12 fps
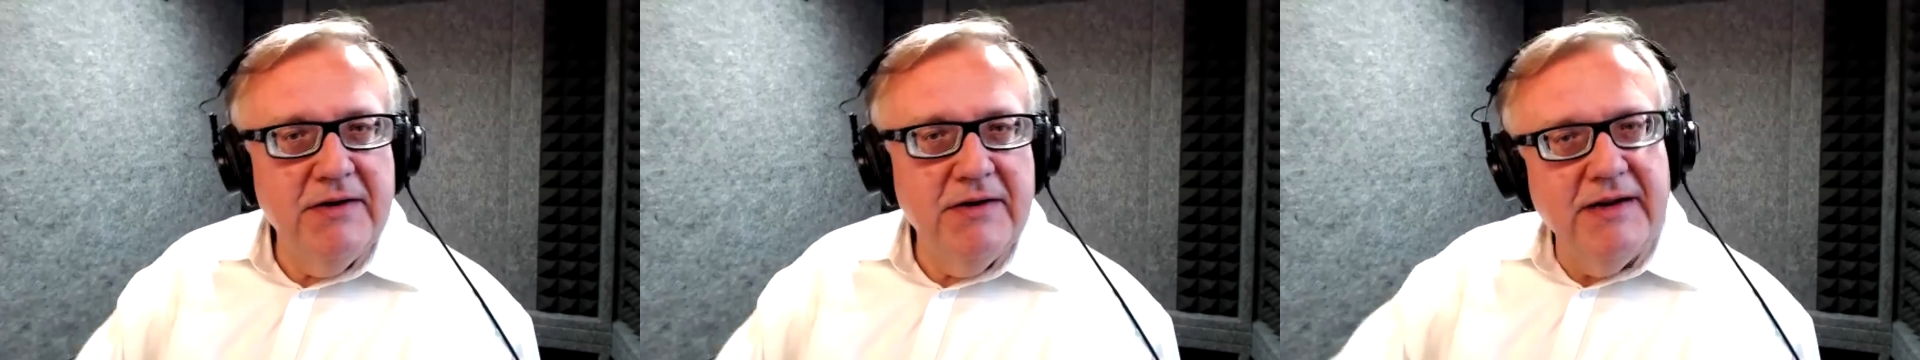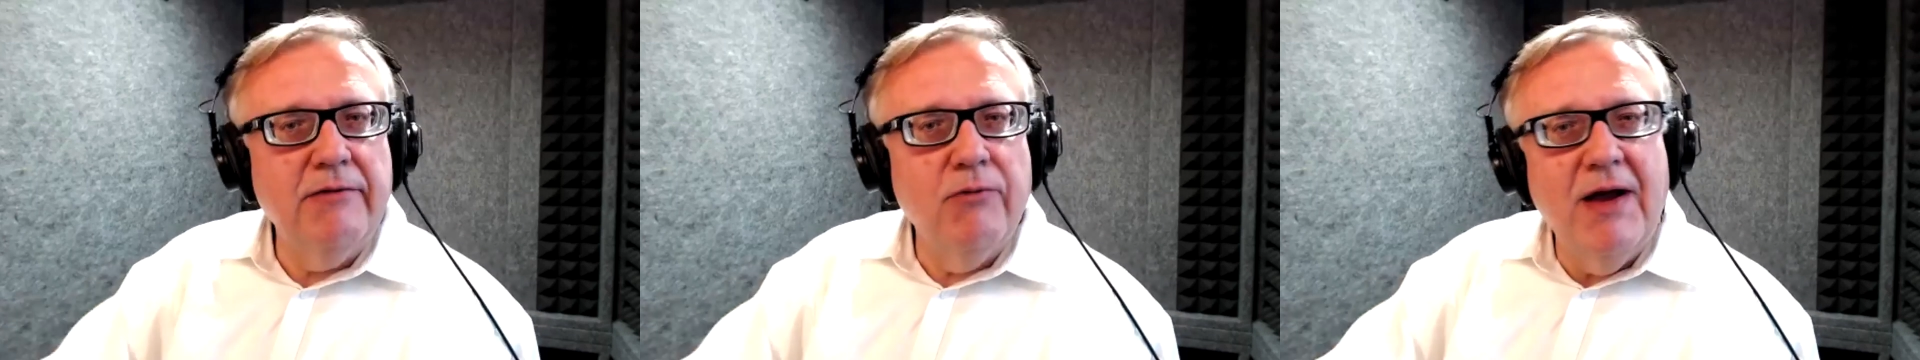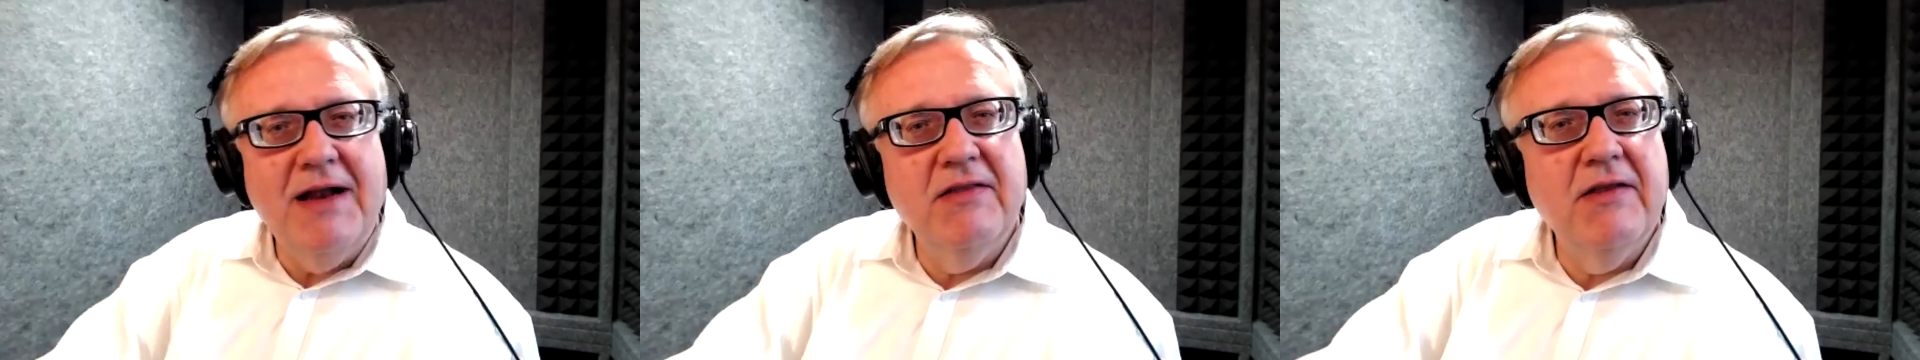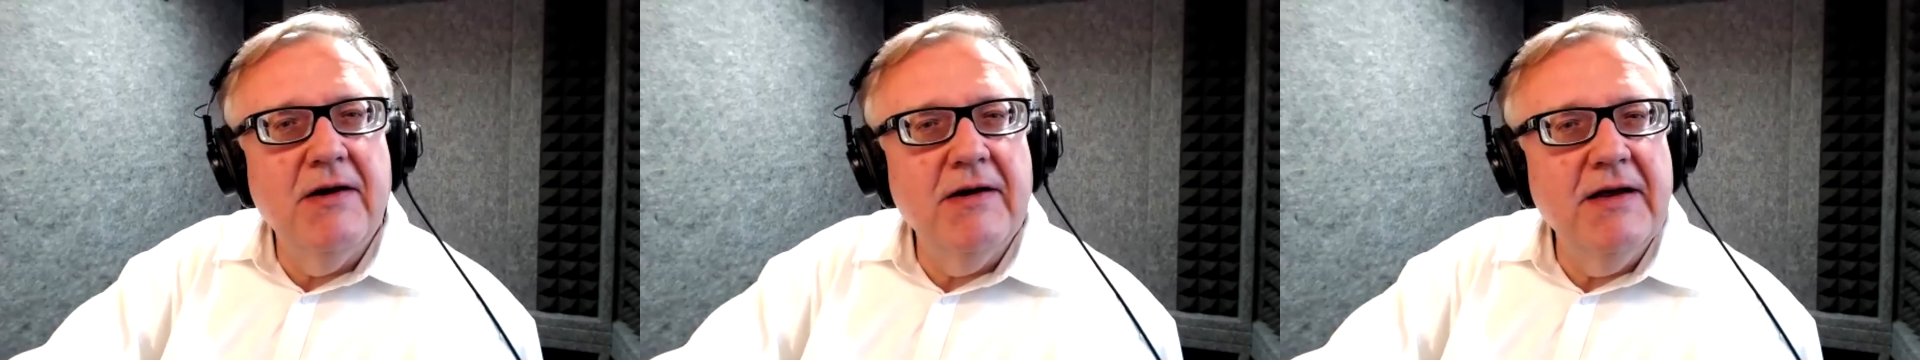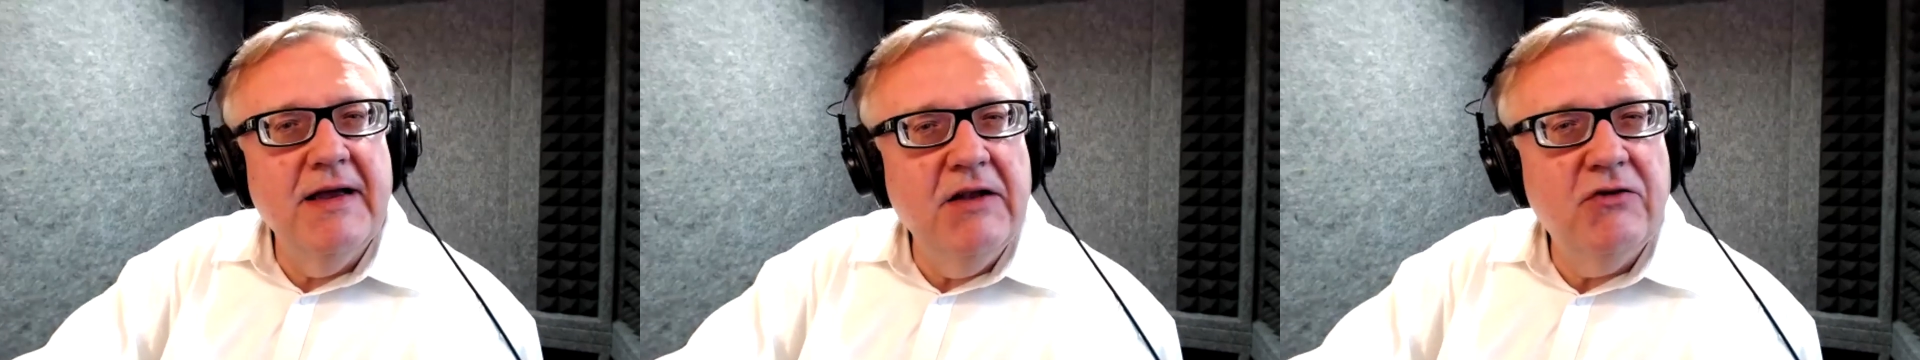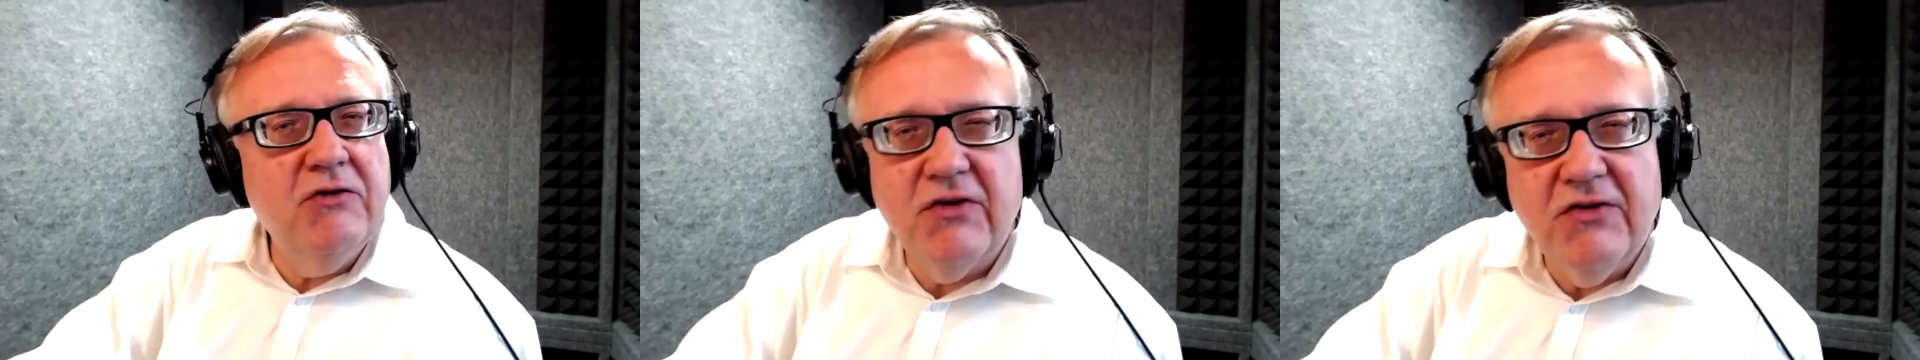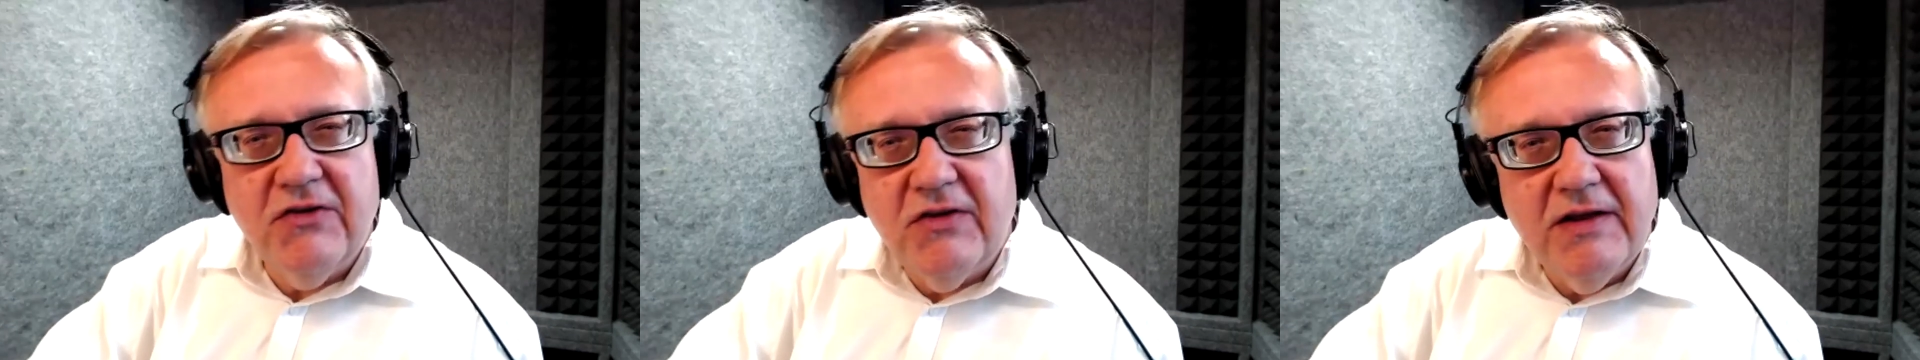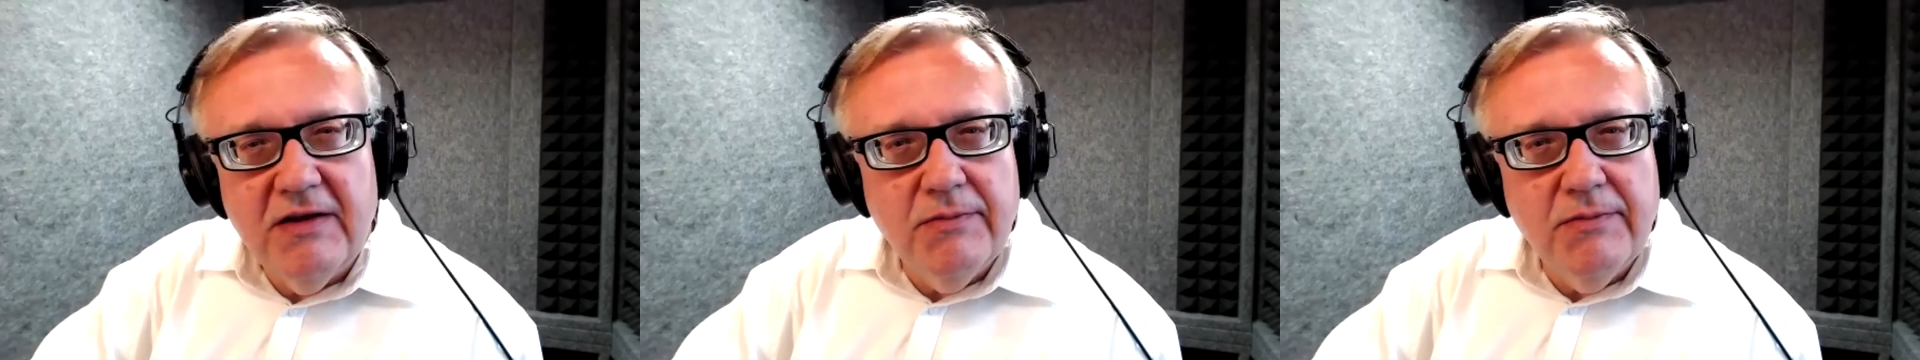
And I'd write in there interesting